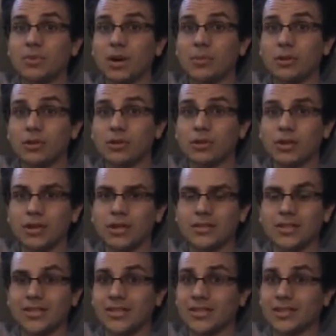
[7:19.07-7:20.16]
bubble
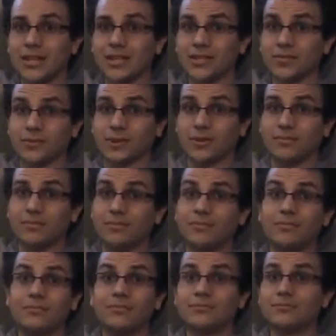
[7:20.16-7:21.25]
disconnects from